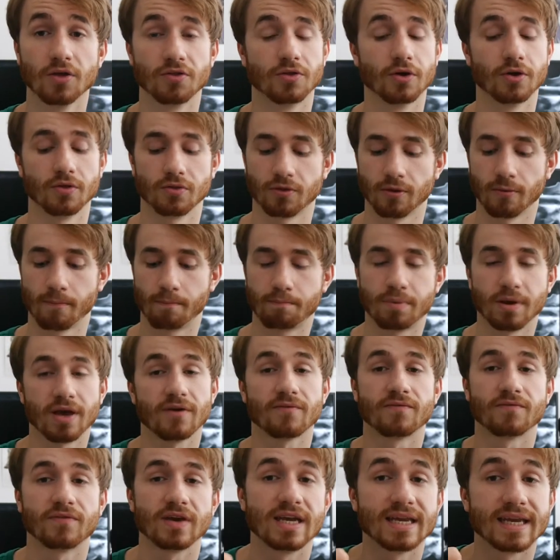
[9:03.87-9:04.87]
The, the
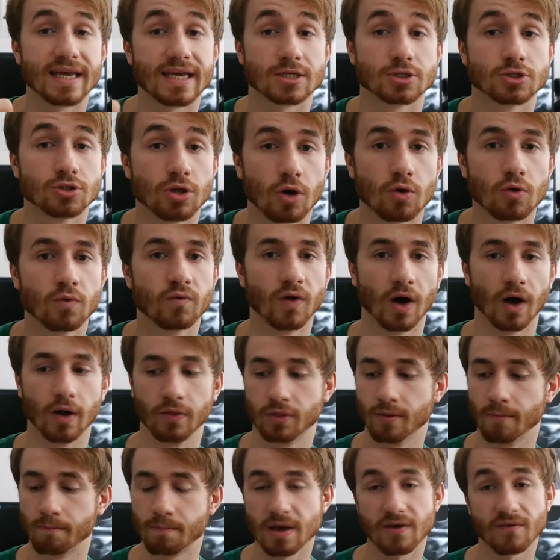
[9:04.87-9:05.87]
BitFenix
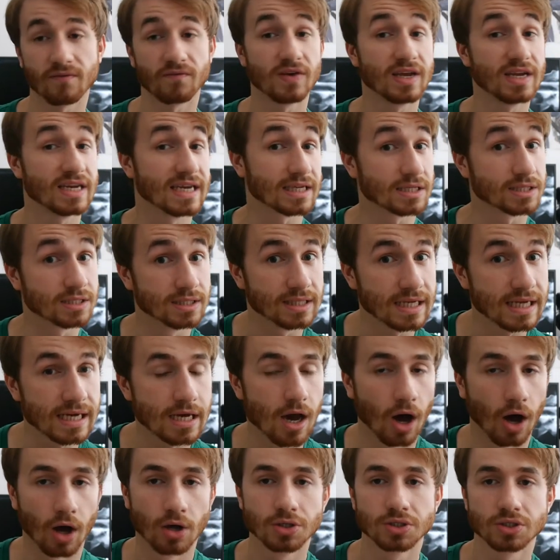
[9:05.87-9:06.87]
Nova, the BitFenix
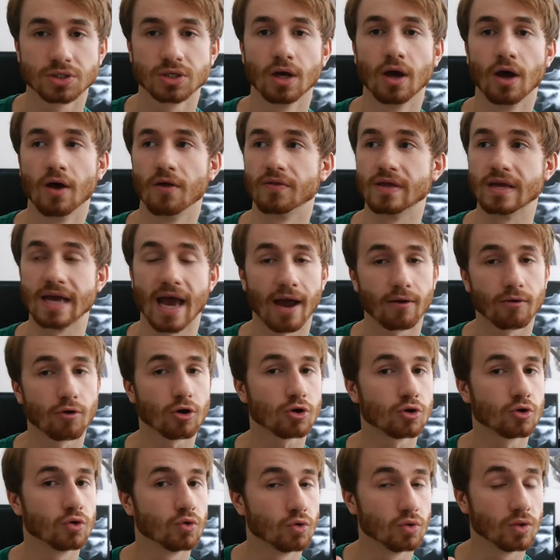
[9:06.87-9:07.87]
Neos, the
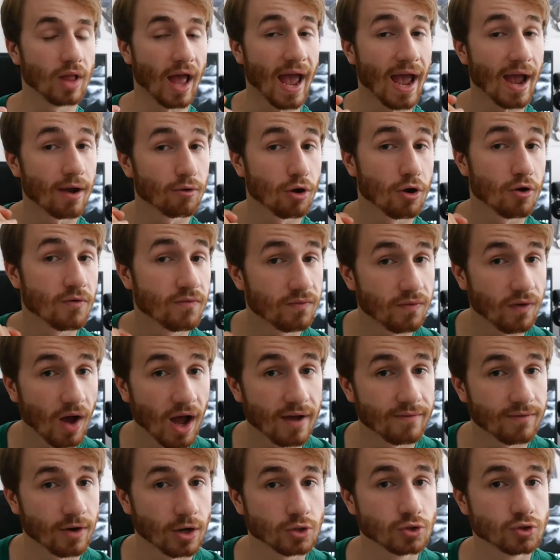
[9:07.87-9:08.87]
Aerocool Aero
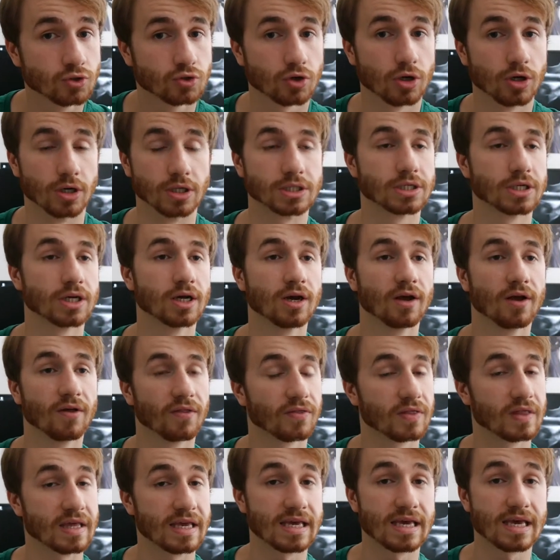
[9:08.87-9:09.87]
500,
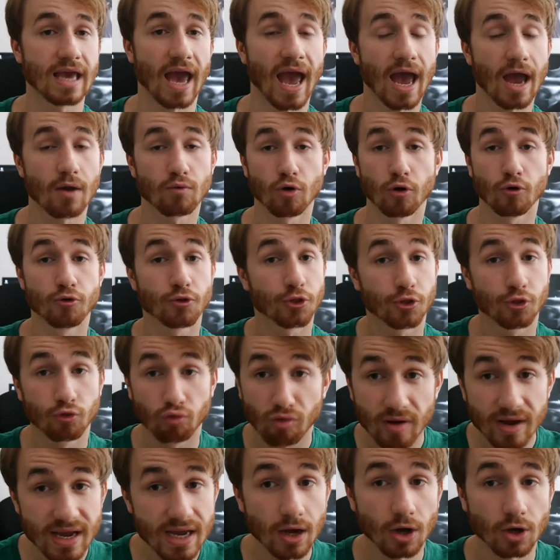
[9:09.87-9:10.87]
the Aero
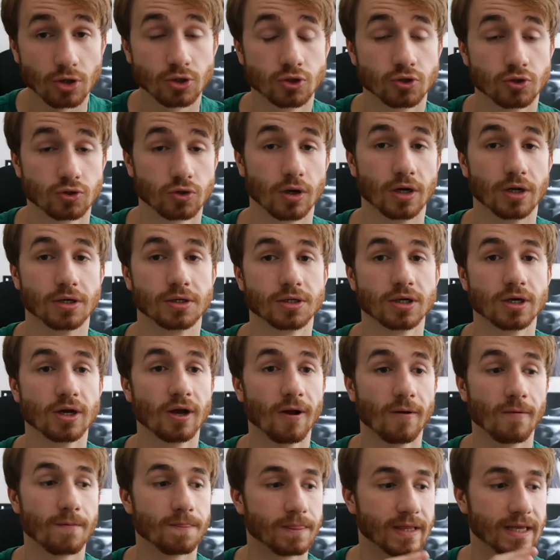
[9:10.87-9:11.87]
300,
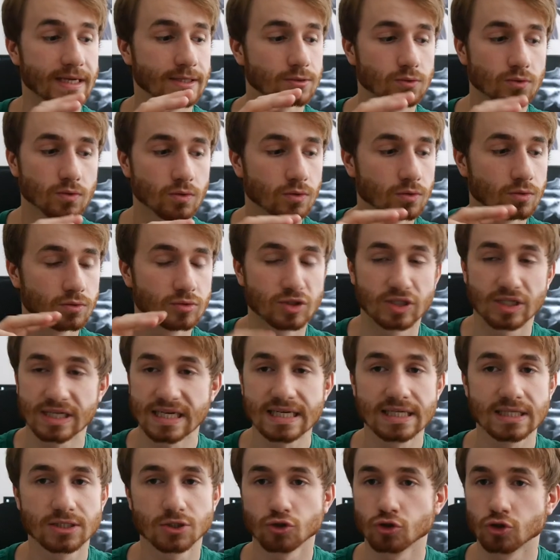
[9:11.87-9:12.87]
these are all
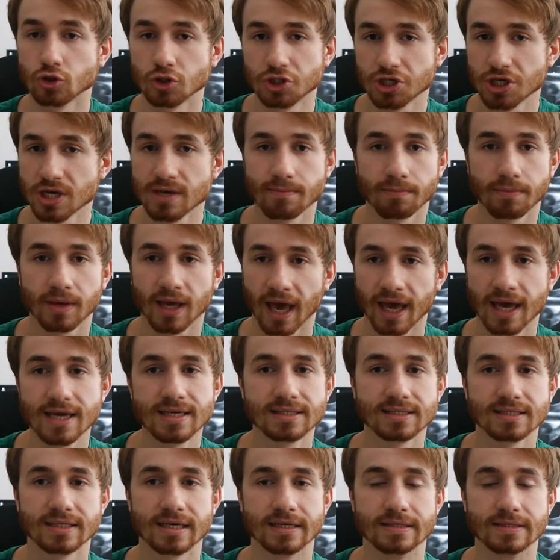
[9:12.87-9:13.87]
decent cheap
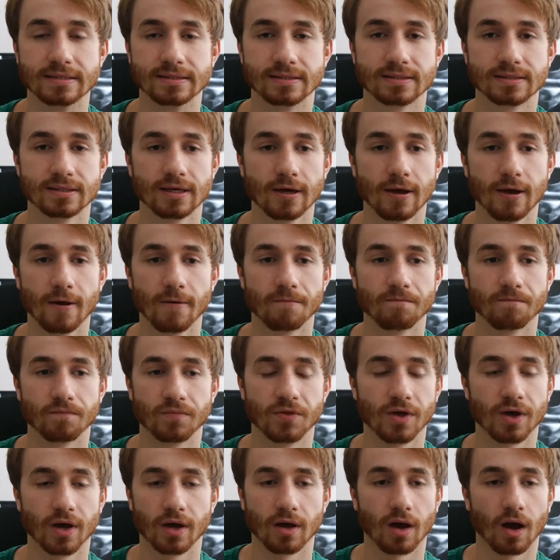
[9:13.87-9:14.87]
cases
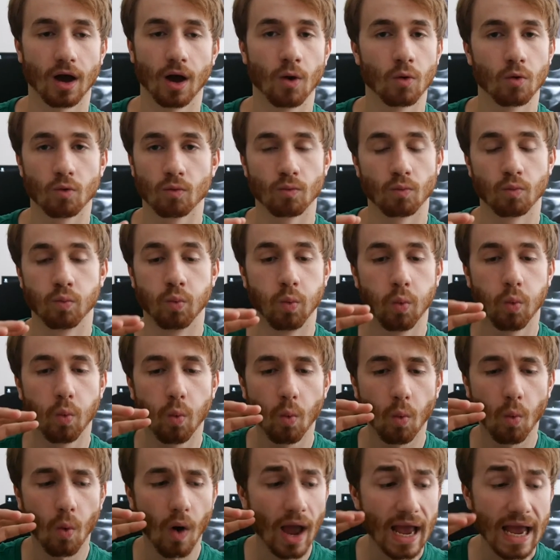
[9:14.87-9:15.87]
that are
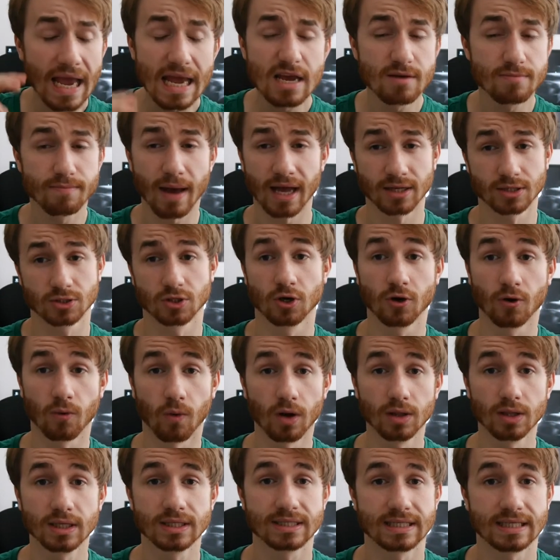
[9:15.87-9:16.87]
way better
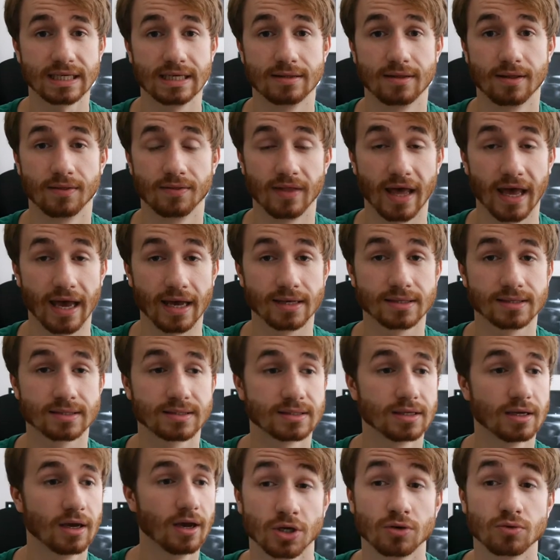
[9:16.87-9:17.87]
quality than
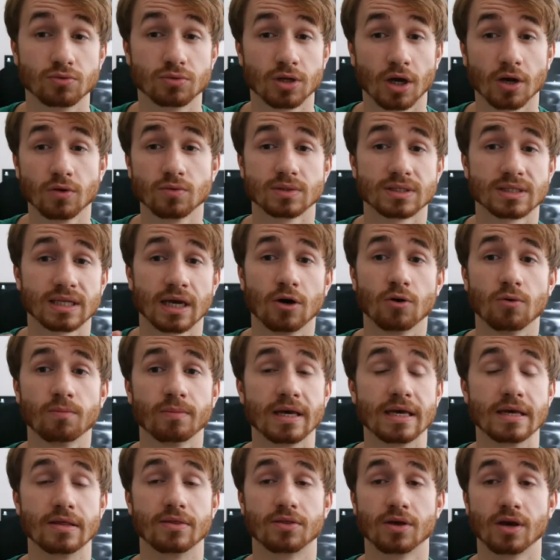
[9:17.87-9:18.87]
this. So don't tell
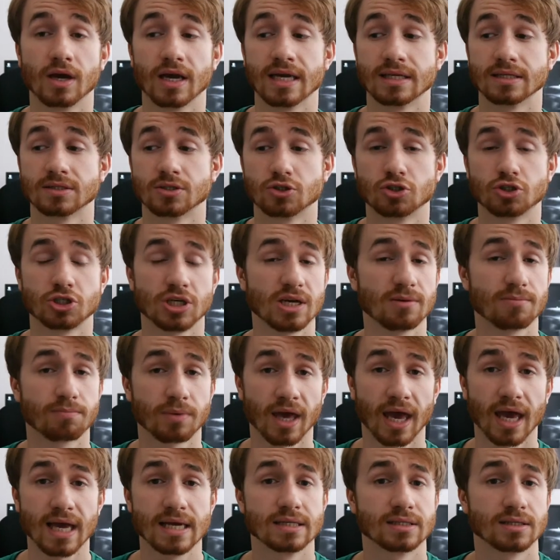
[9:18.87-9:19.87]
me that it's a cheap
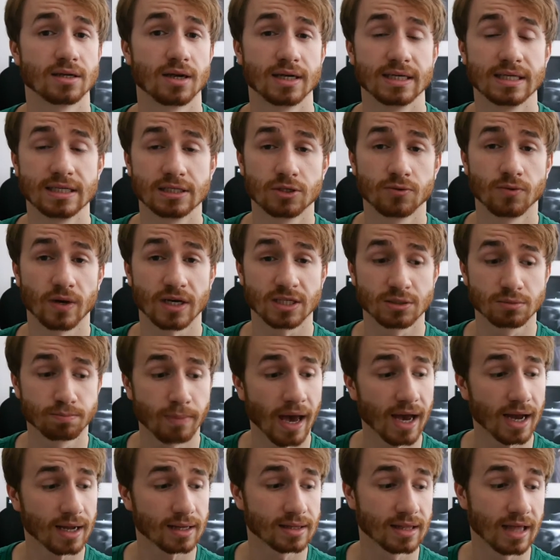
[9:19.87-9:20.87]
case and I need to
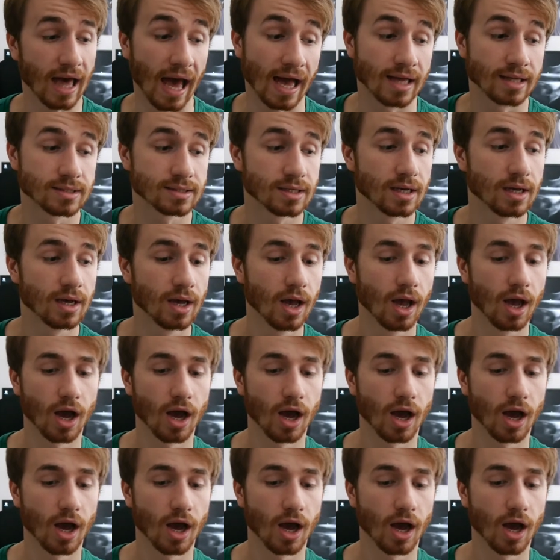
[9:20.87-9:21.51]
expect that.